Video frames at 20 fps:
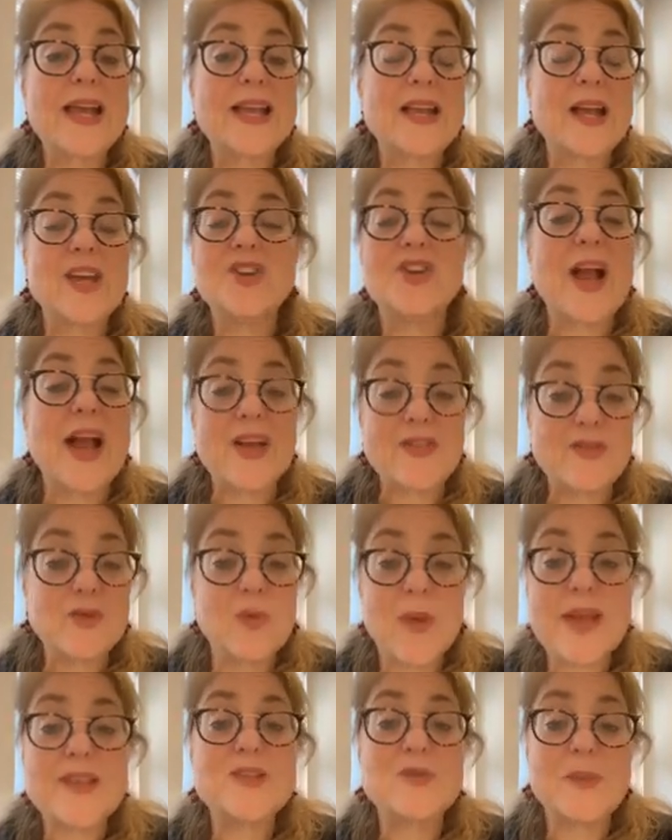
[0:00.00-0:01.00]
under house
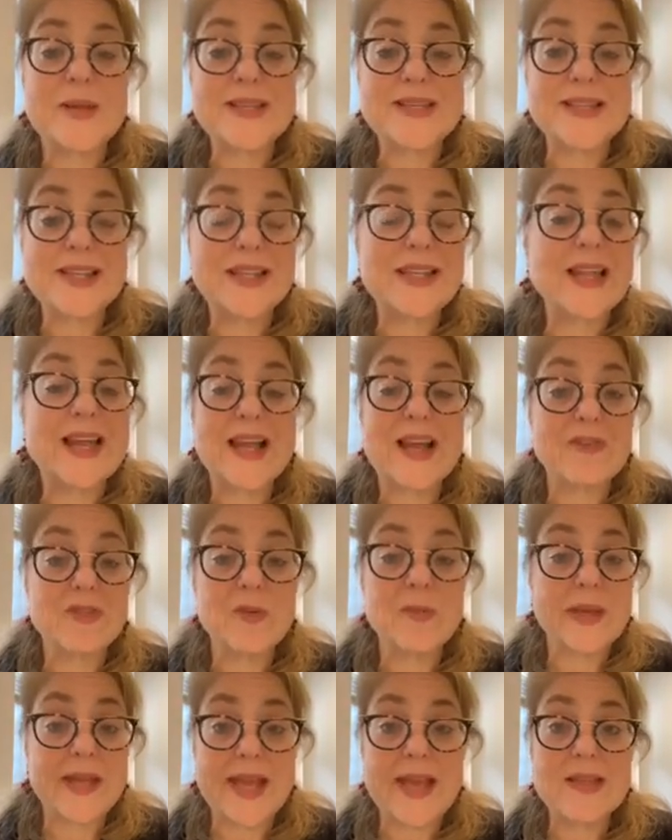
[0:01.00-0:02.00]
arrest, basically, like
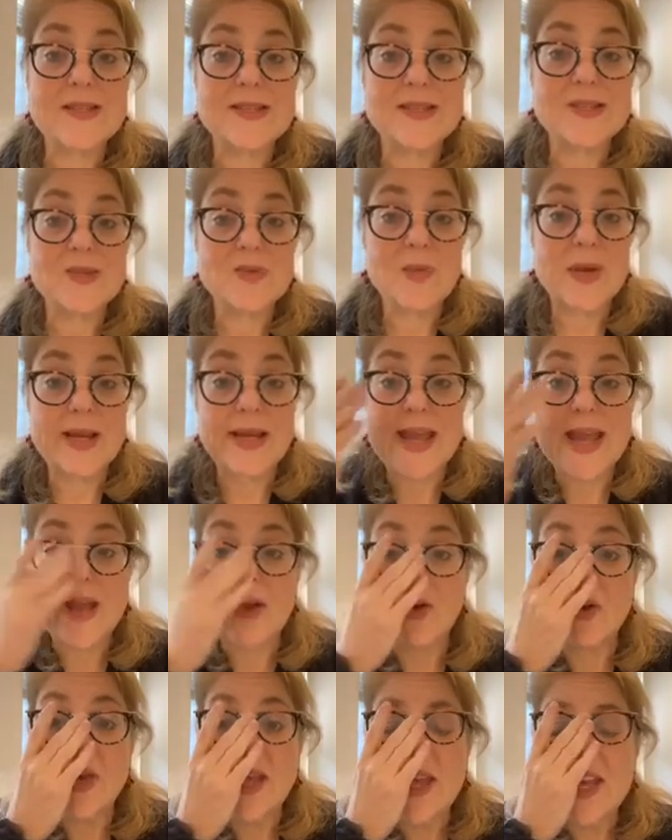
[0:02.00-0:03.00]
everybody else is right
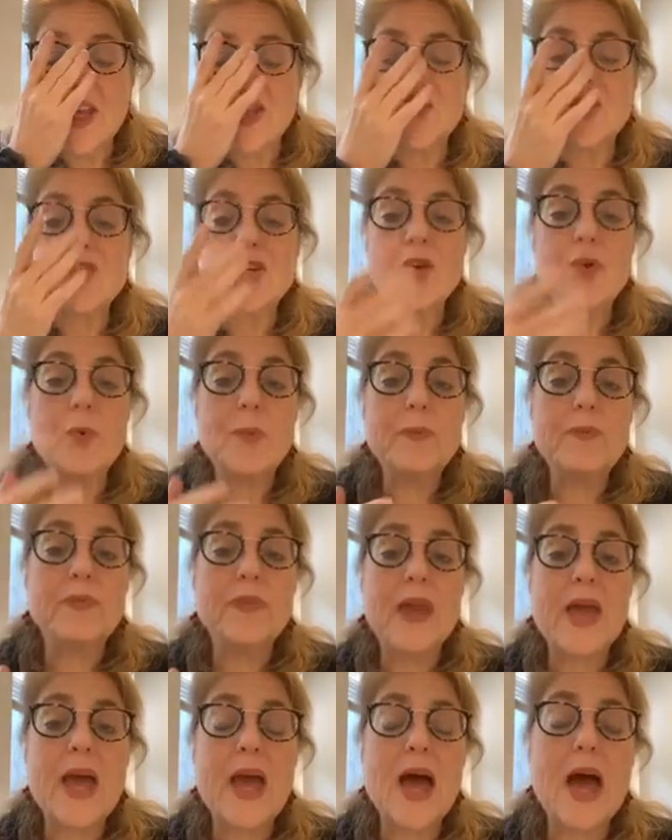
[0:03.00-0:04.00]
now. So
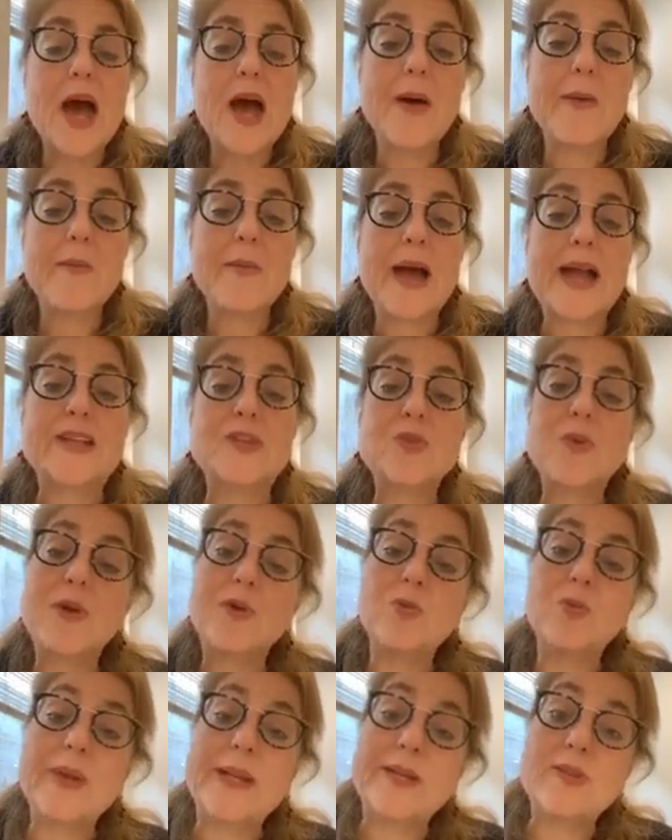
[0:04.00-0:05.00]
I just want
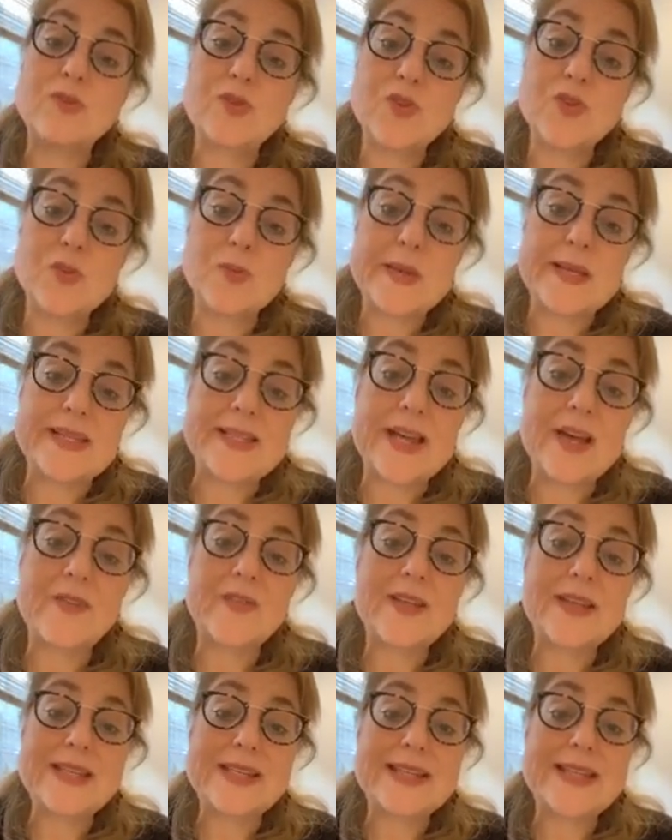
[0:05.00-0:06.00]
to reintroduce
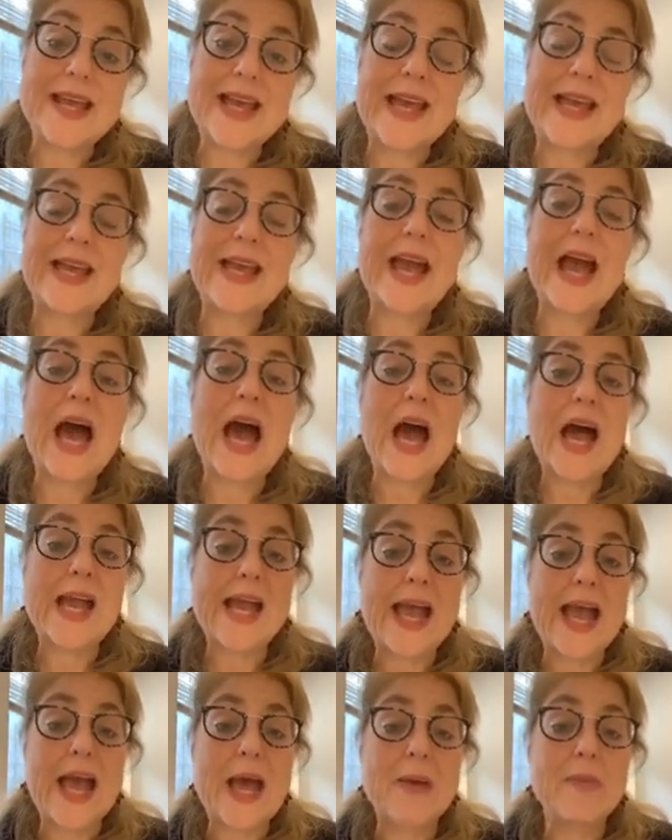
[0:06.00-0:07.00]
myself and say I
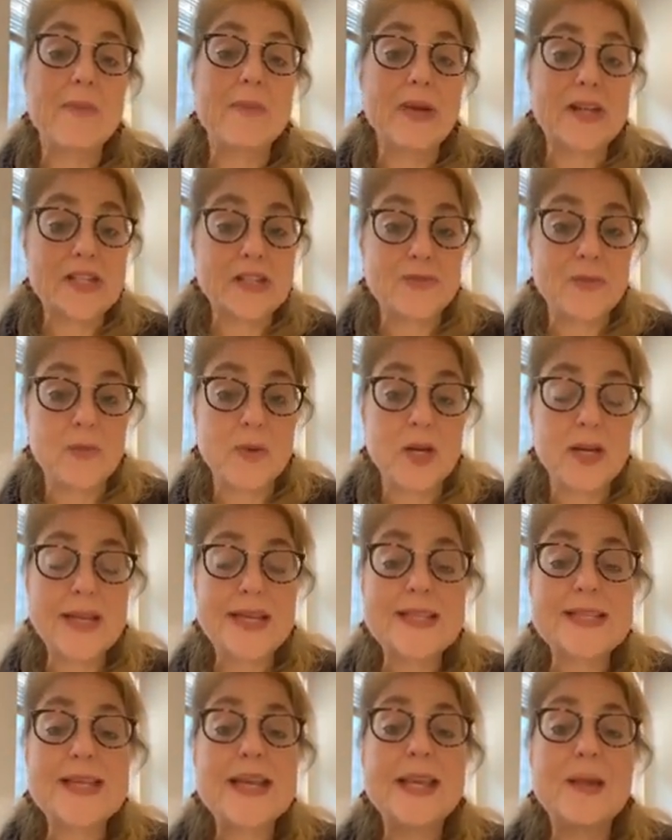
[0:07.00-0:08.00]
am Batsheva
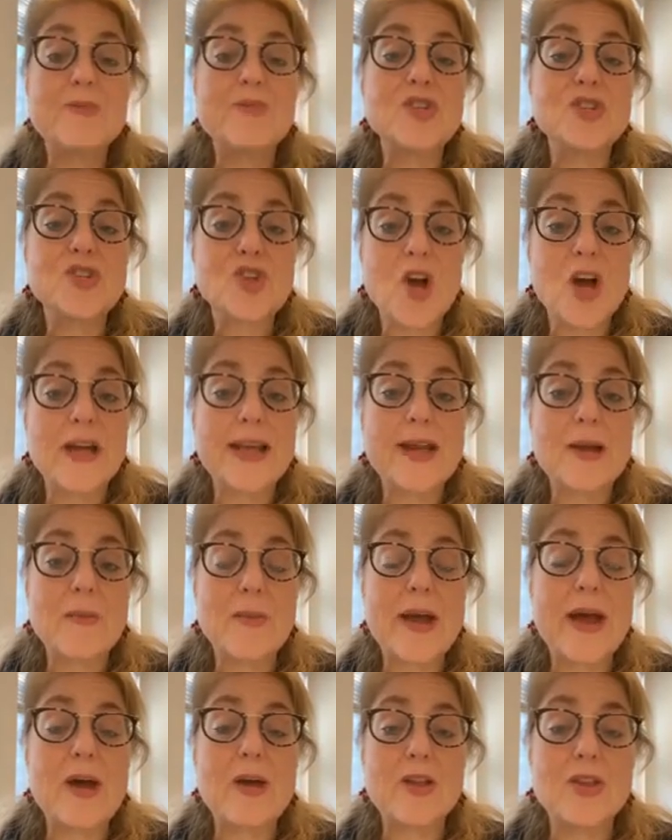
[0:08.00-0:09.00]
Marcus, and I'm just talking
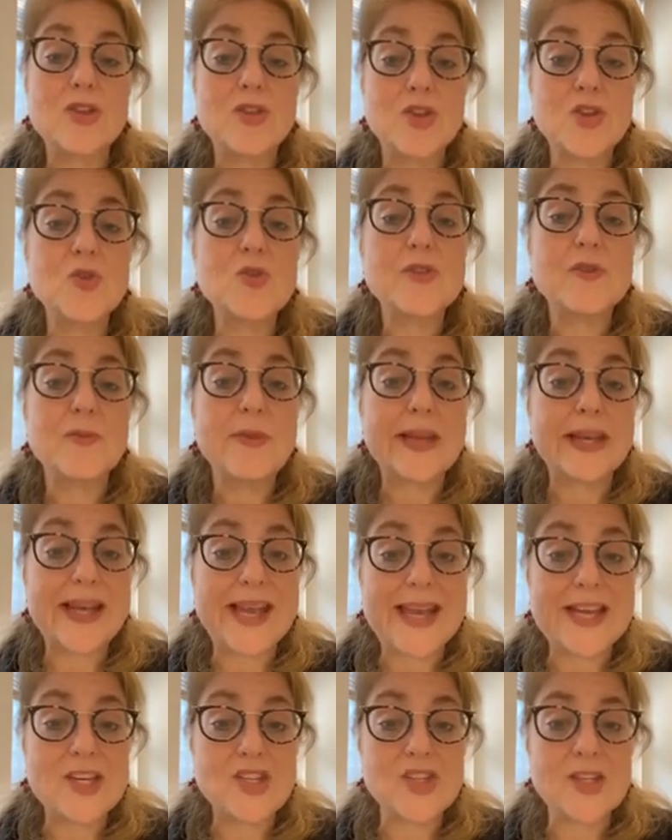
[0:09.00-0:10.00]
about the use of
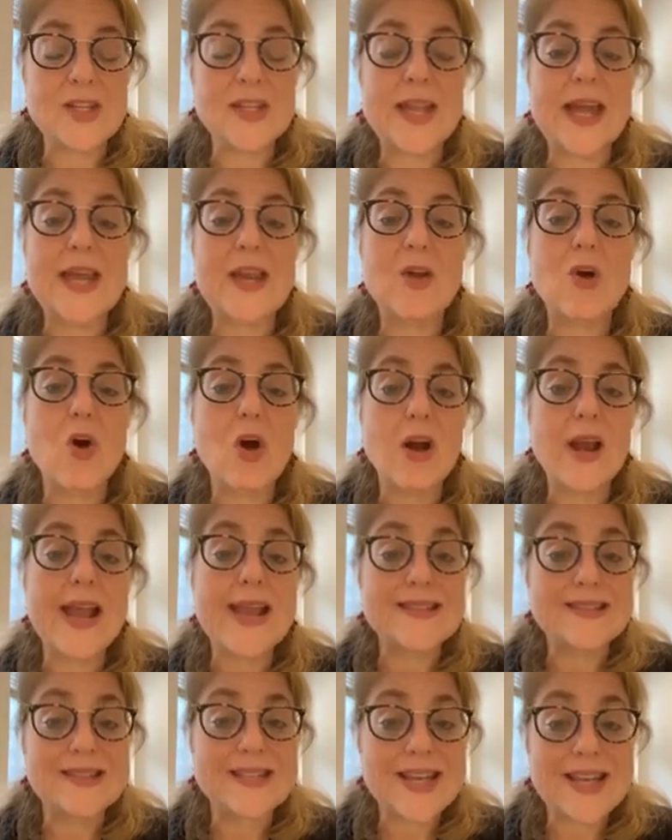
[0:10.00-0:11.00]
medication and our
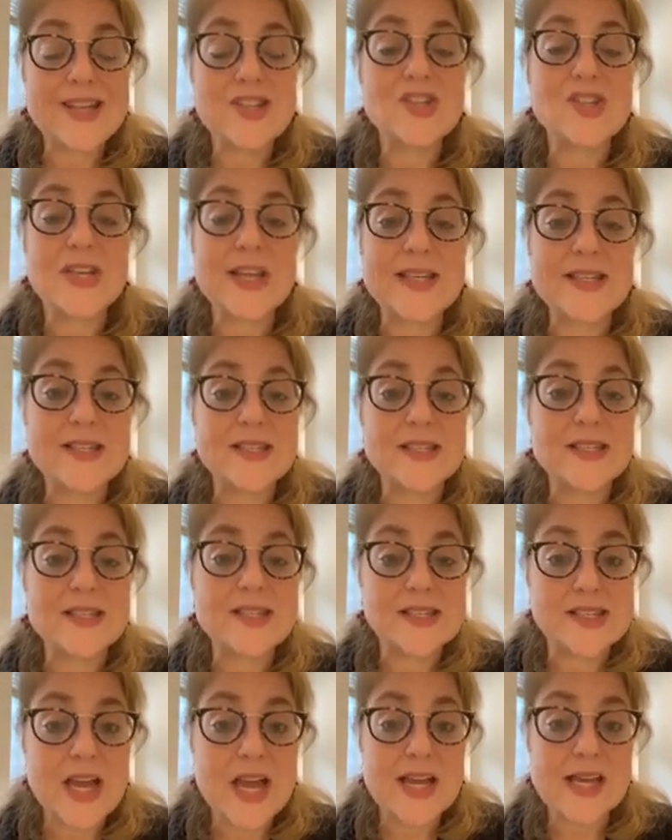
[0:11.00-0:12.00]
hesitation as a
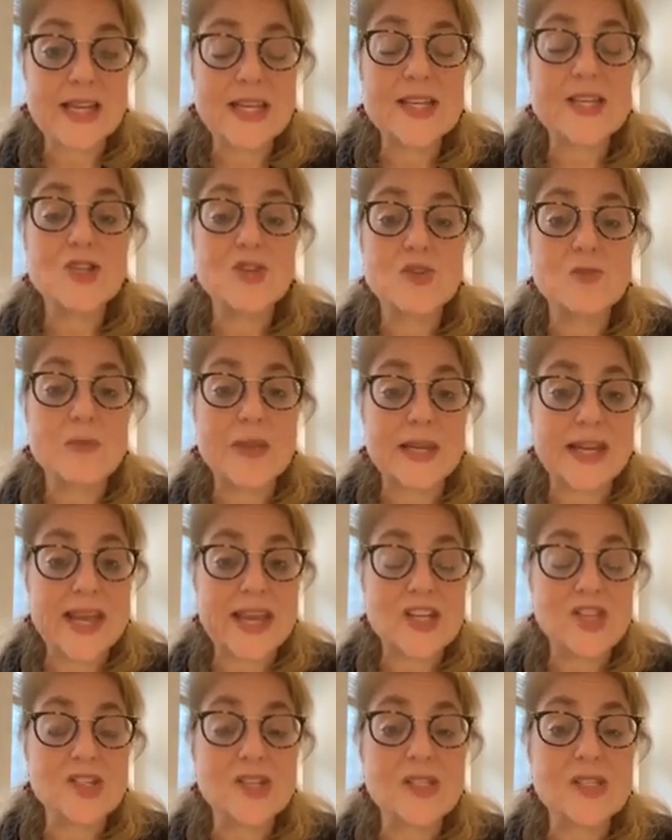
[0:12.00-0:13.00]
society to use
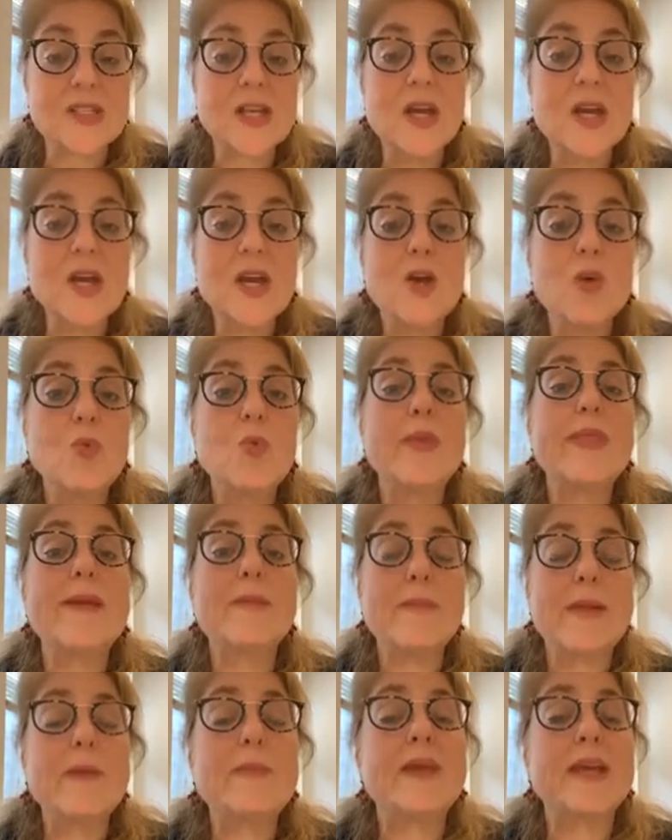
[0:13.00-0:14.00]
medications when they
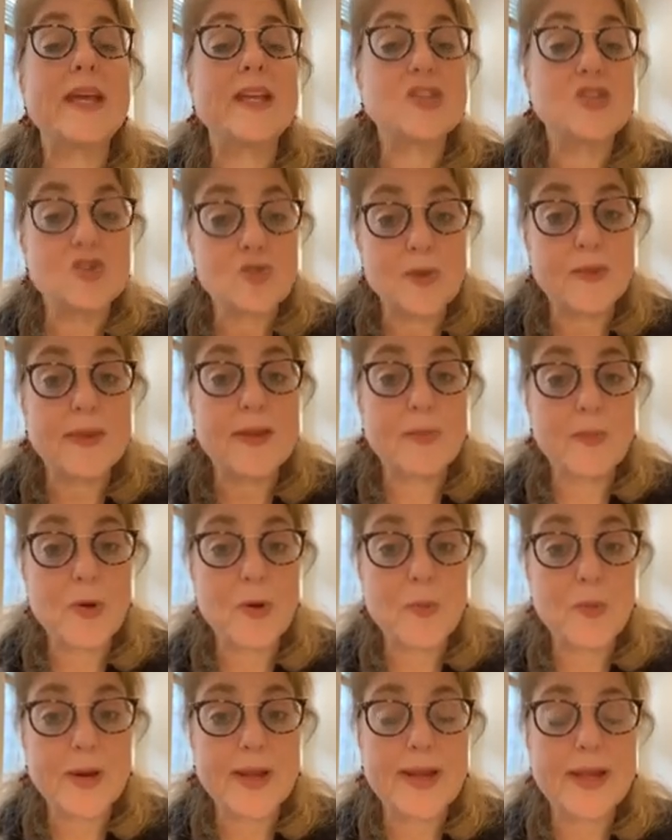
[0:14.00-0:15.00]
may be extremely
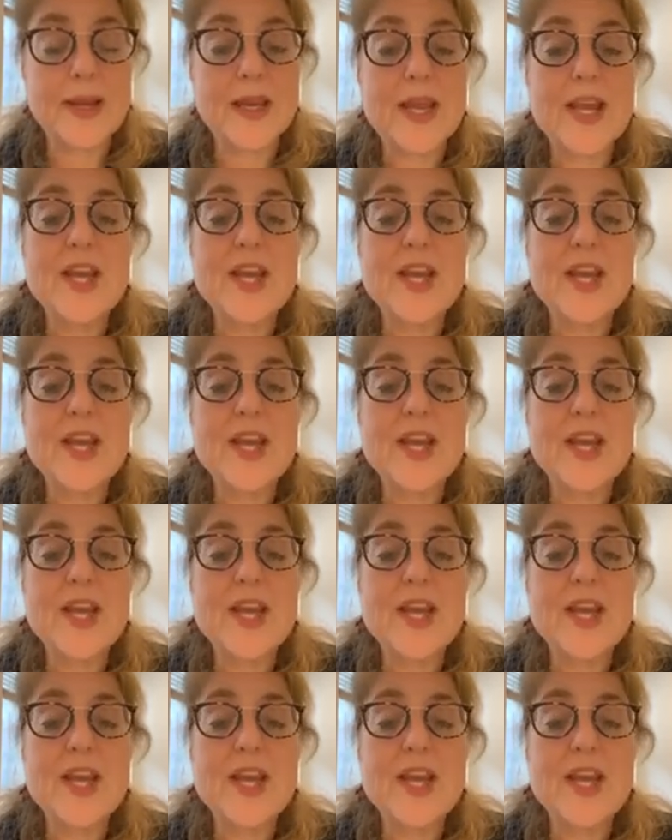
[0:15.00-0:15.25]
appropriate.